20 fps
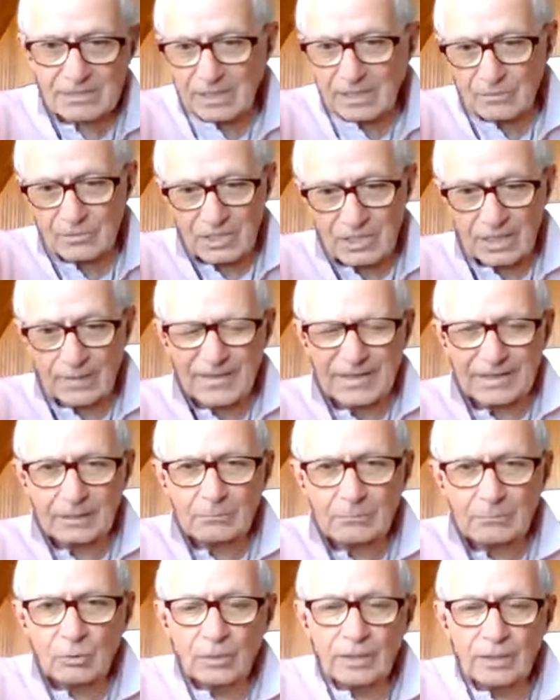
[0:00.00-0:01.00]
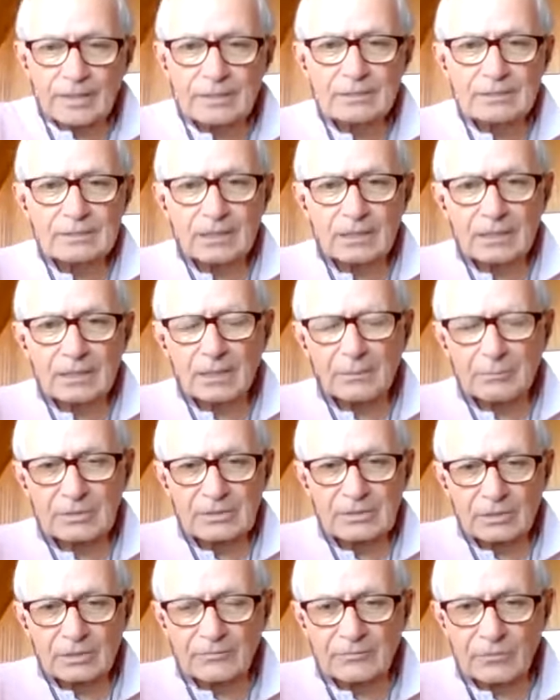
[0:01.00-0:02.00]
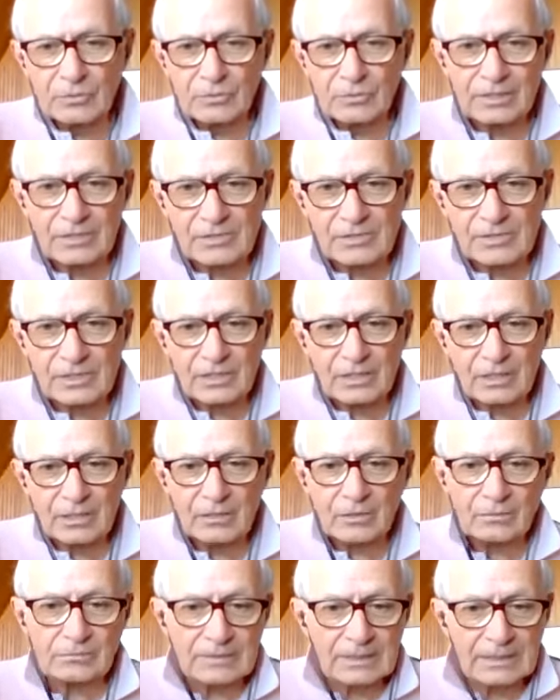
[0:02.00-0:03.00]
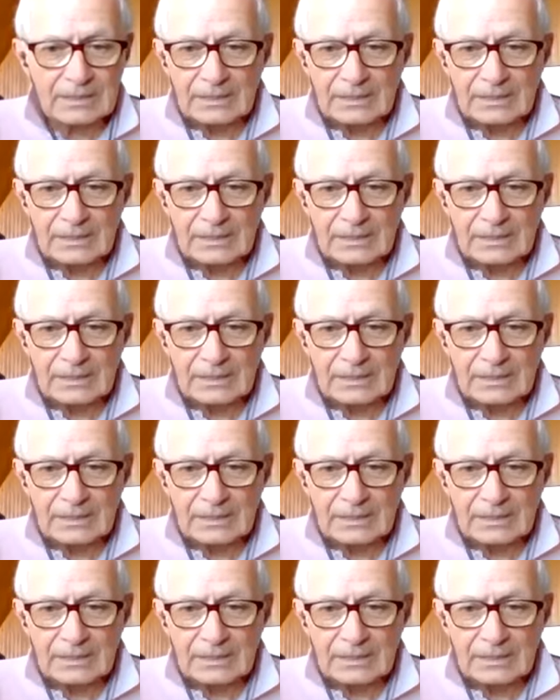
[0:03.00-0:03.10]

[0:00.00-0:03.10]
I was on their board up until a few years ago.